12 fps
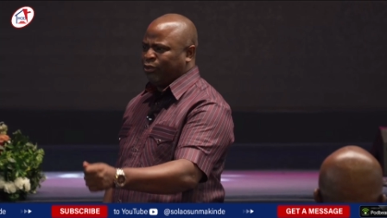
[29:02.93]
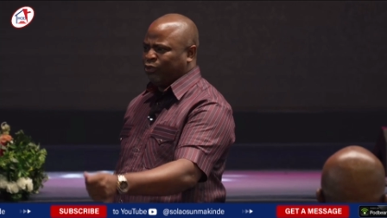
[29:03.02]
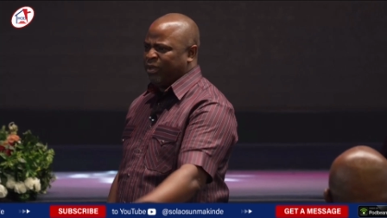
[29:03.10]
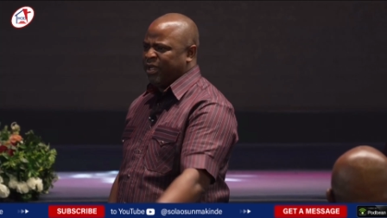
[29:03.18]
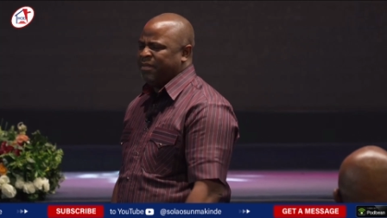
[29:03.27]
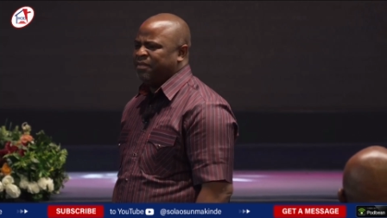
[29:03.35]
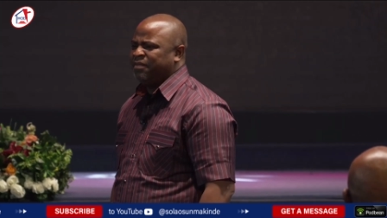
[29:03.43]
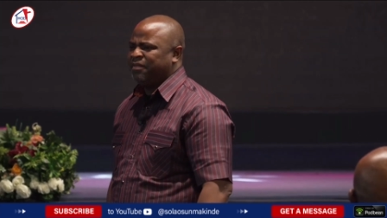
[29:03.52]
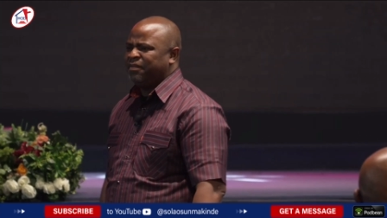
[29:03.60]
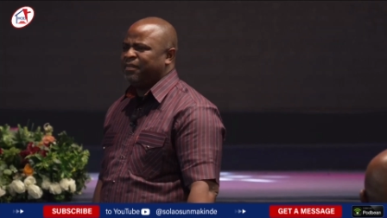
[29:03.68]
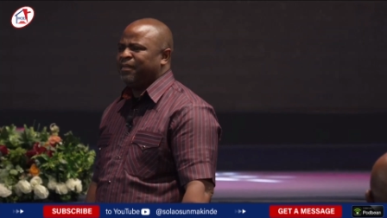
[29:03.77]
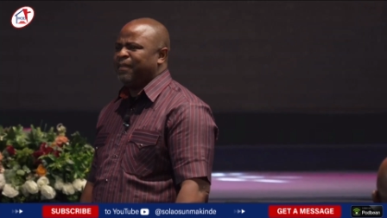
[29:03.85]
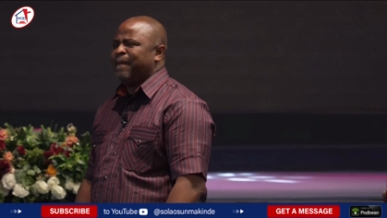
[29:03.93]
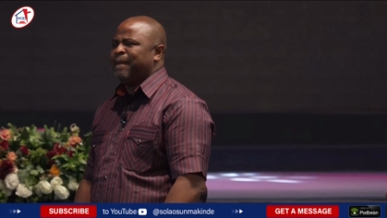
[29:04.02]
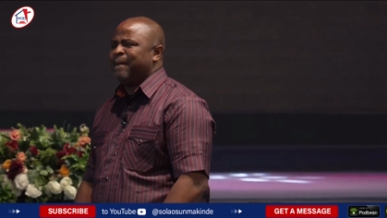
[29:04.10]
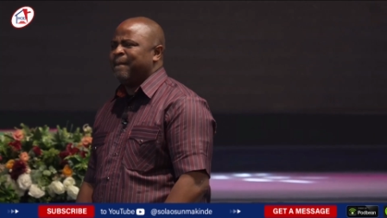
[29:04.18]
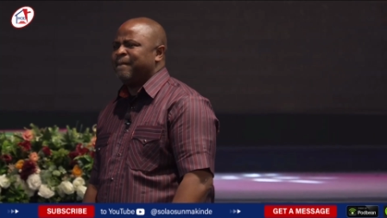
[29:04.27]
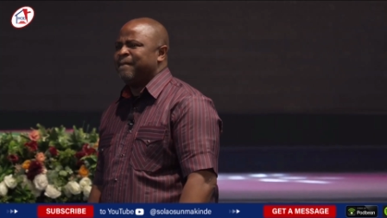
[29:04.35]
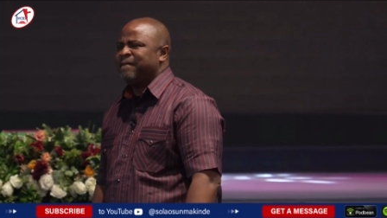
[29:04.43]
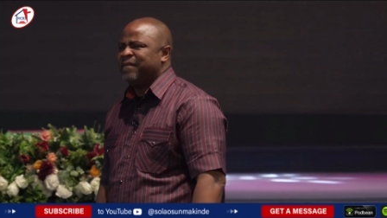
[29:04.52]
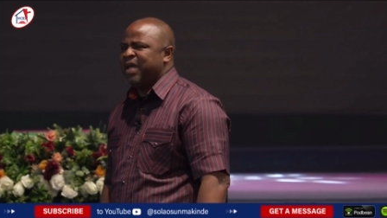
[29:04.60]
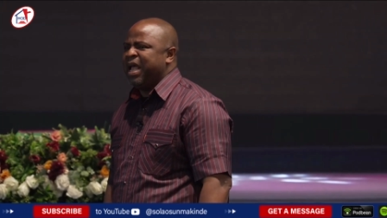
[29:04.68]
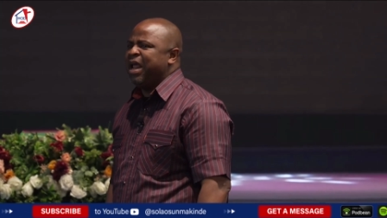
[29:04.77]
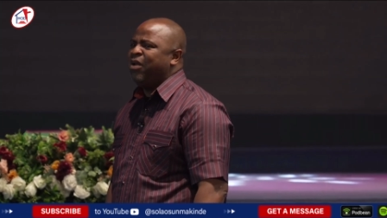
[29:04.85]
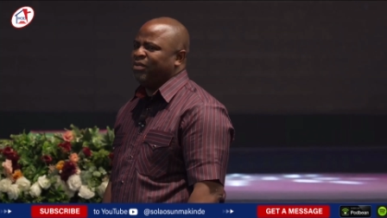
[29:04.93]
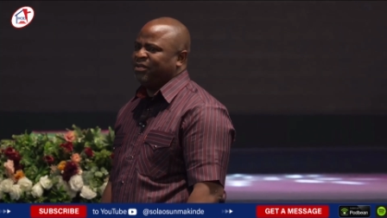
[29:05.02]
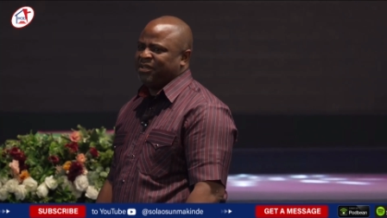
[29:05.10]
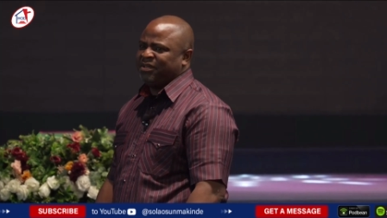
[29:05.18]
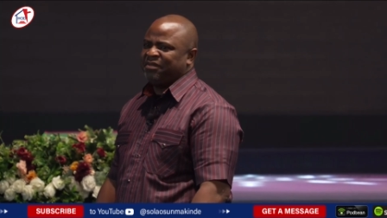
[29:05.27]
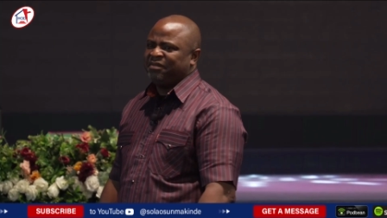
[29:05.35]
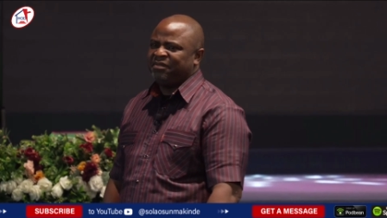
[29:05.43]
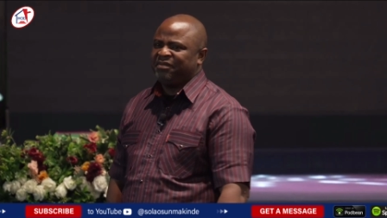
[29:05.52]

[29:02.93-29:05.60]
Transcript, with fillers: lot to him. A lot.